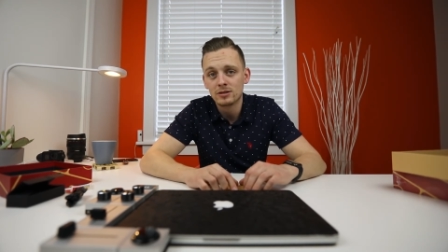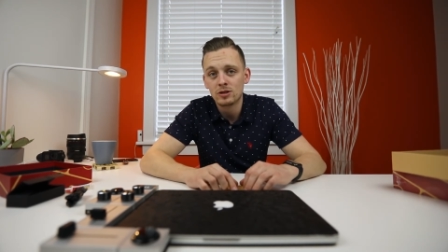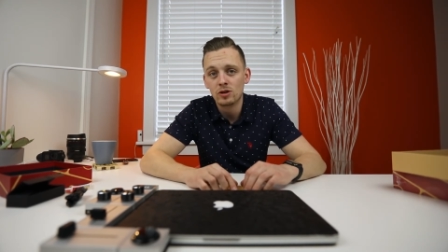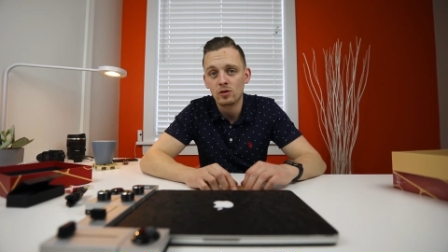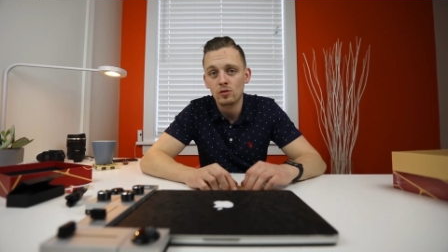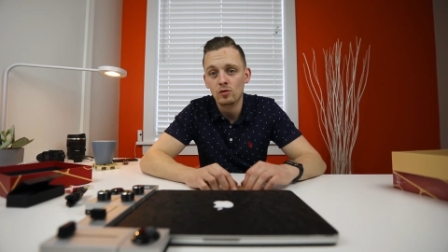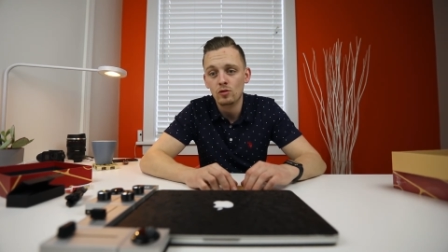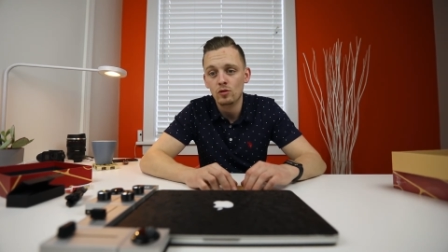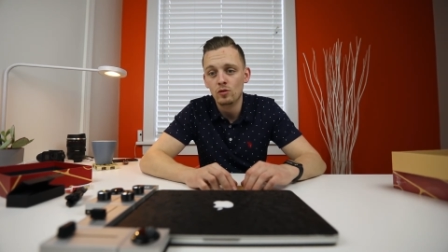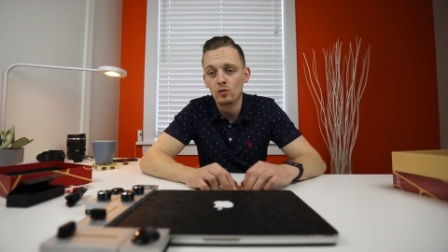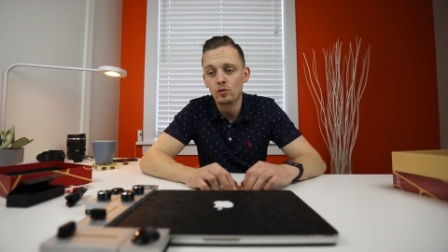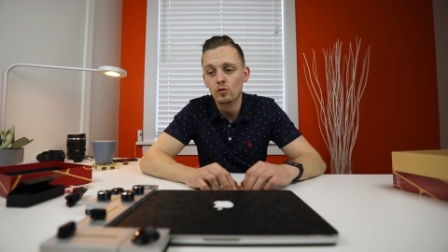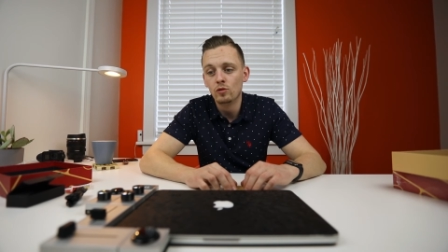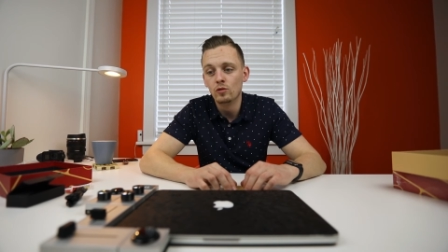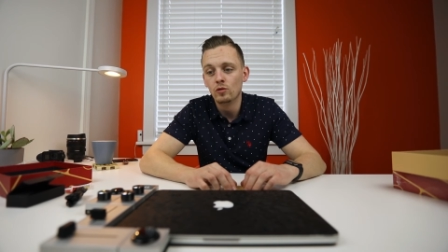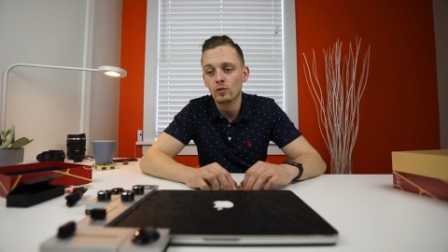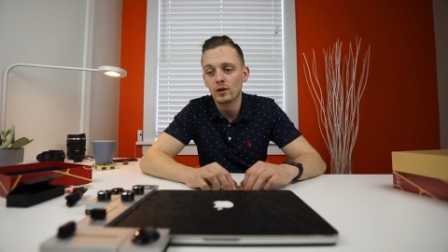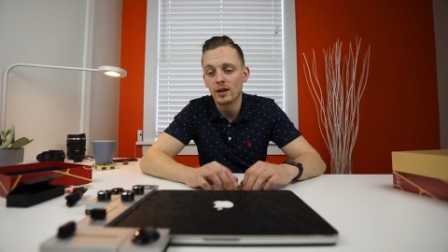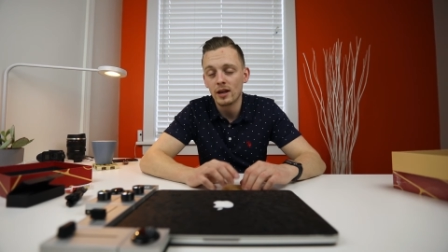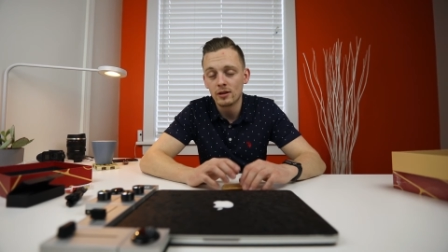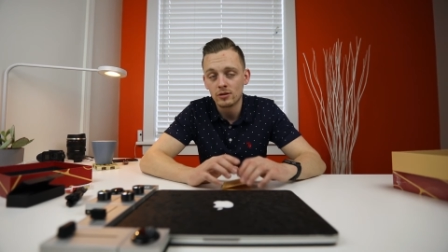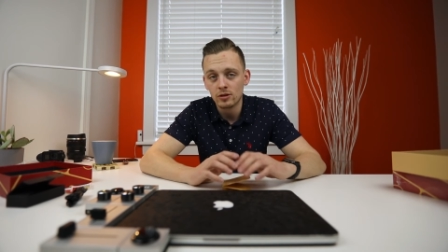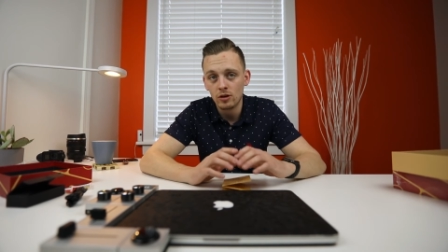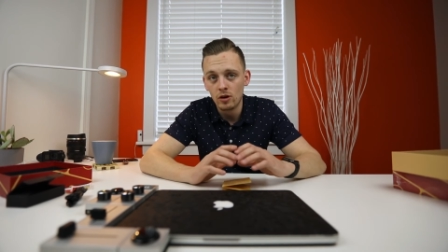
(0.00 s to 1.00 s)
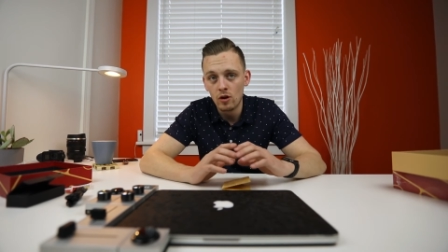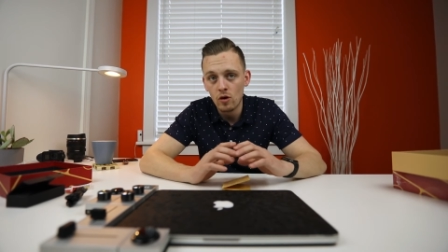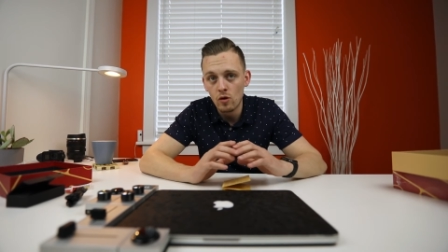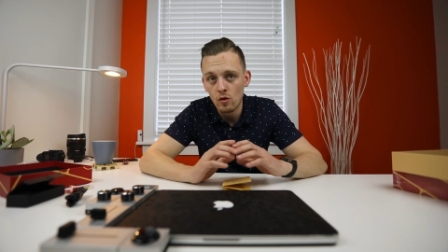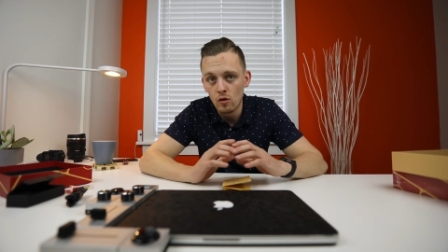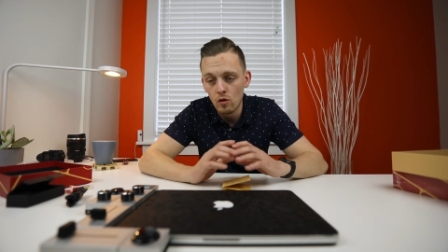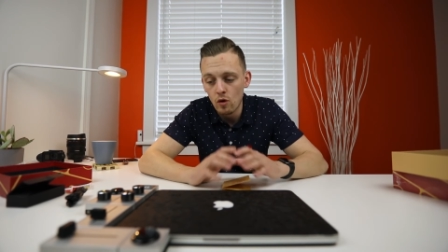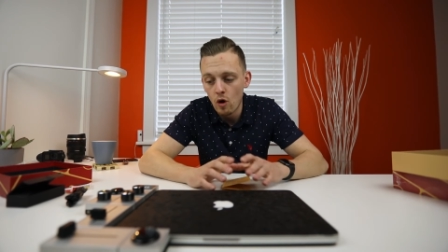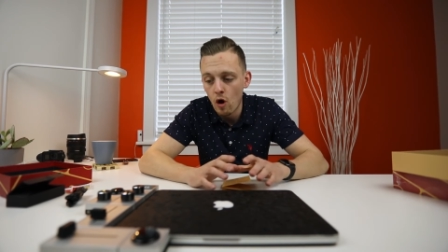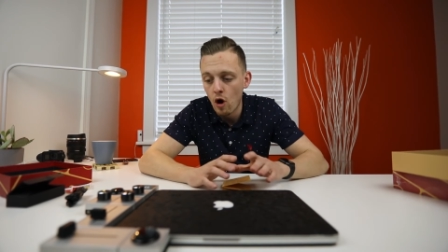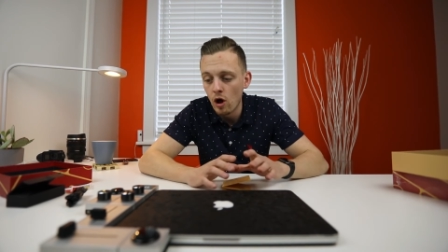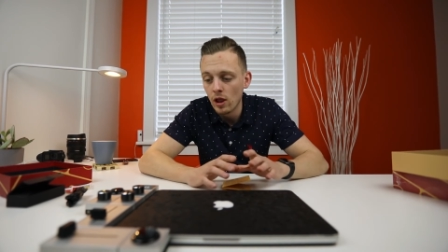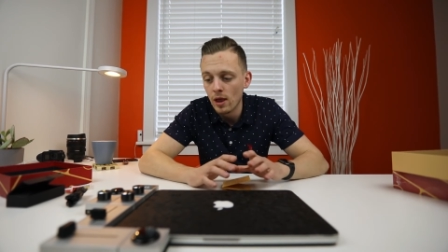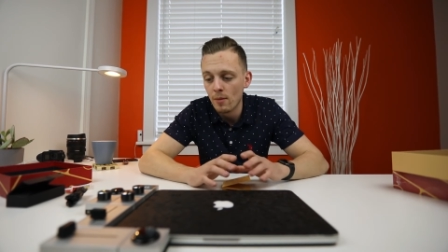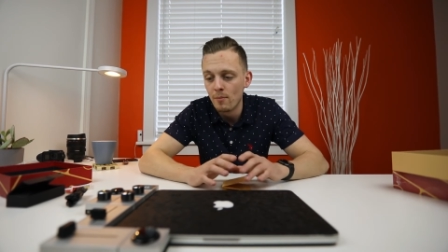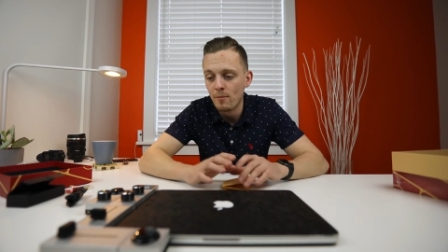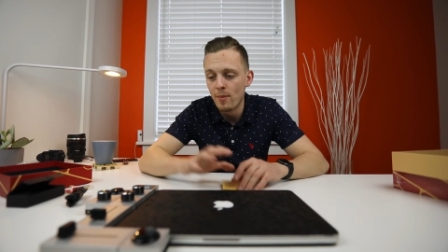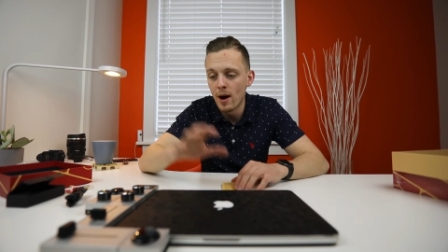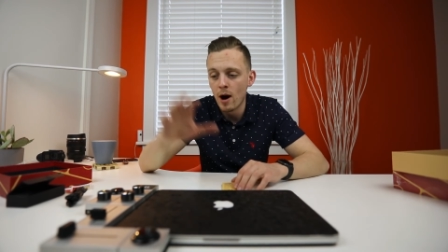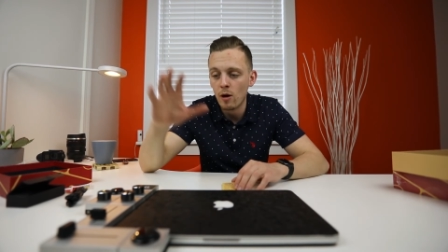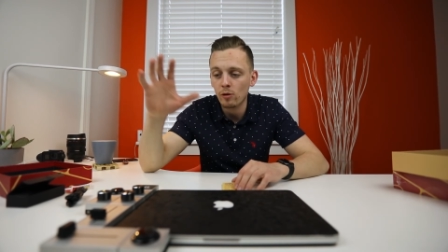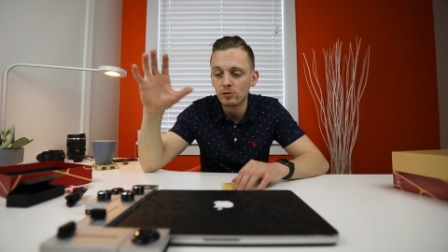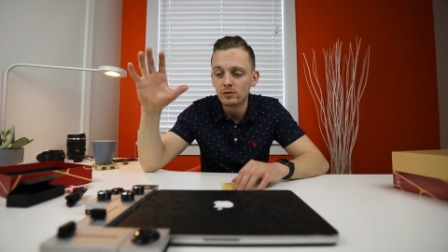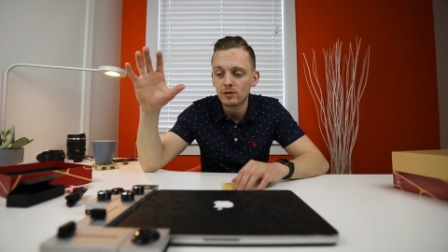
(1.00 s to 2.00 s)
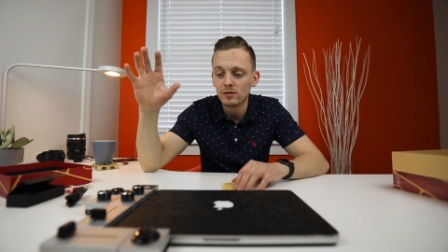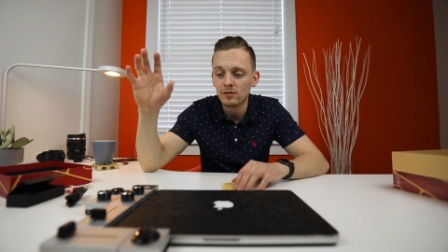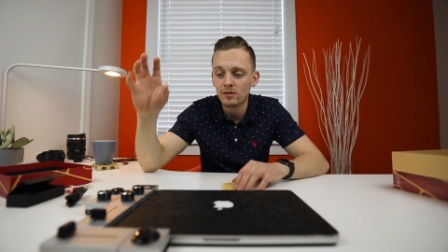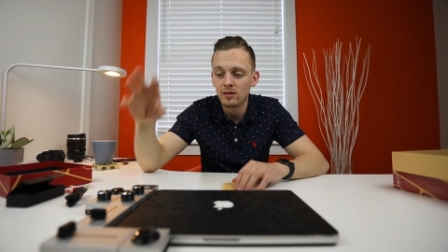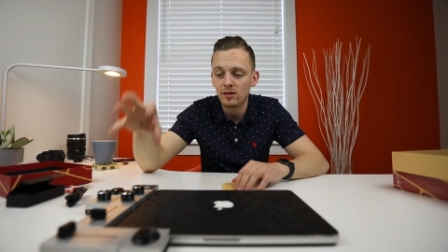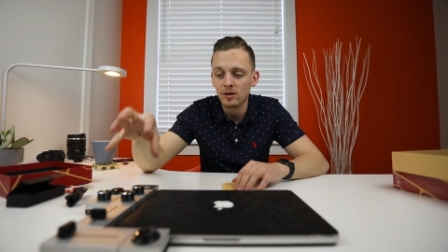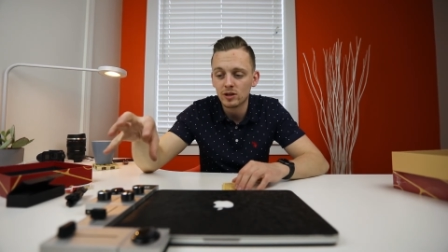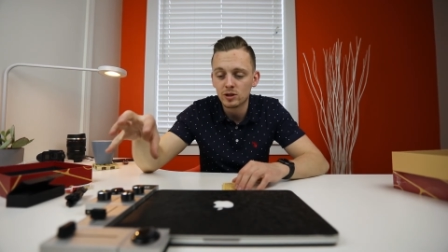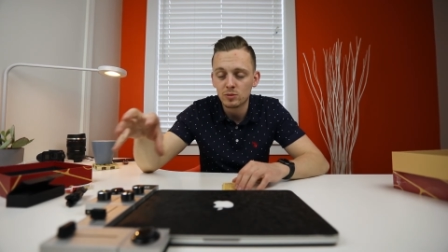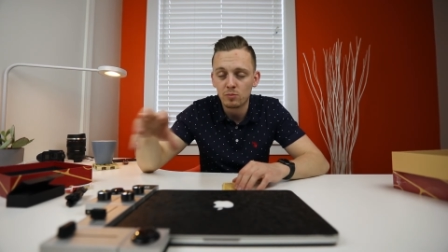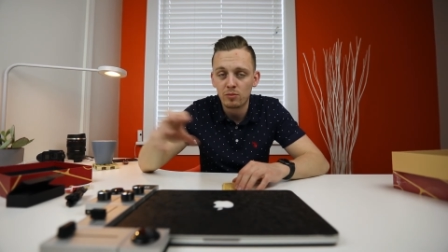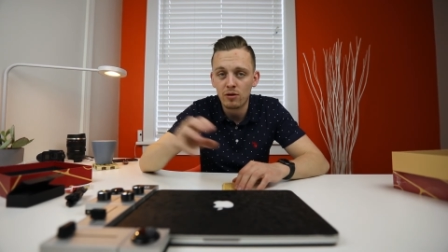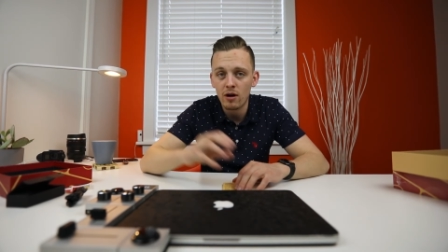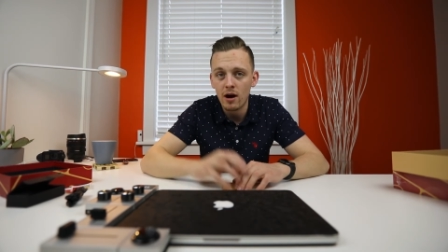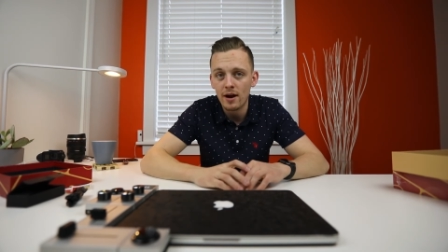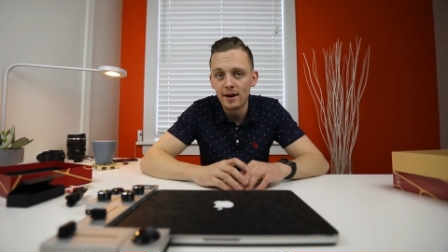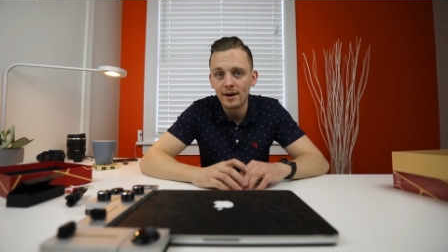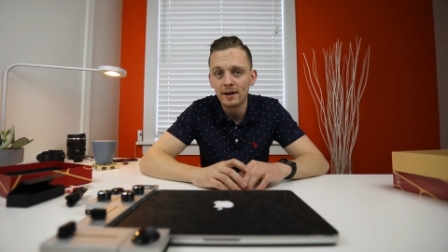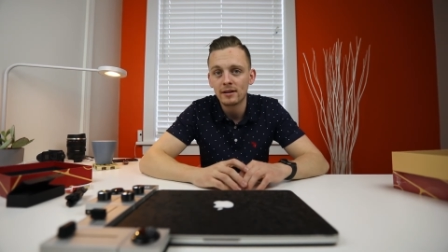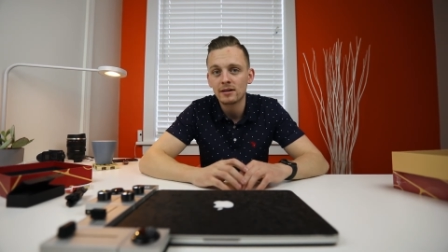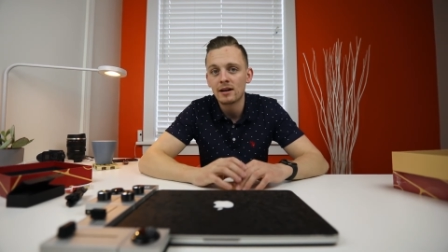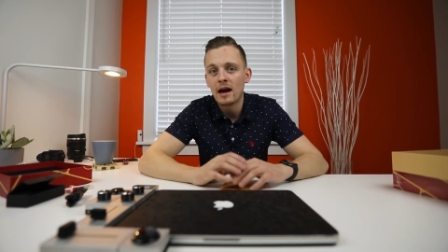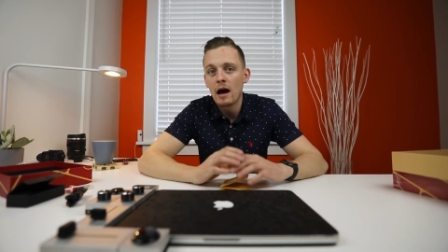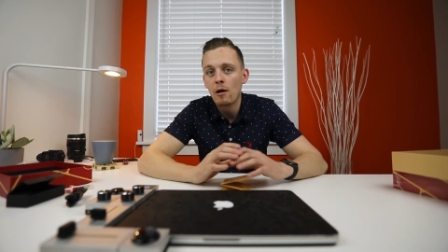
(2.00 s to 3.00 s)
to get to know all about this product,